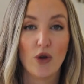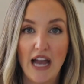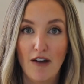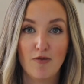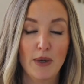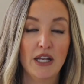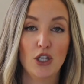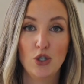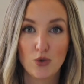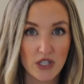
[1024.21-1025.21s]
We have
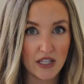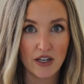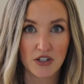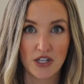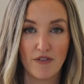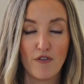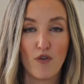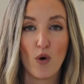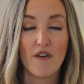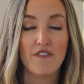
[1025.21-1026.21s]
been using their
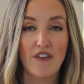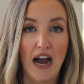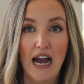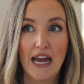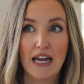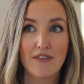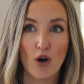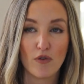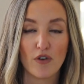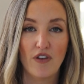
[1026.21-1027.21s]
stuff for five,
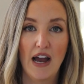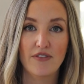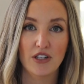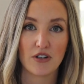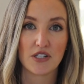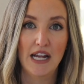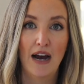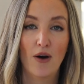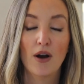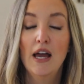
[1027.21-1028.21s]
over five years
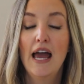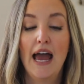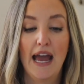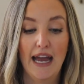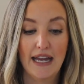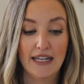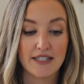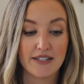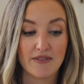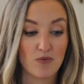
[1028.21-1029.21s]
now,
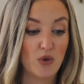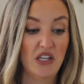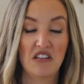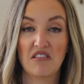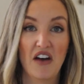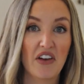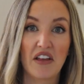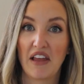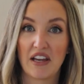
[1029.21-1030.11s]
and we love it.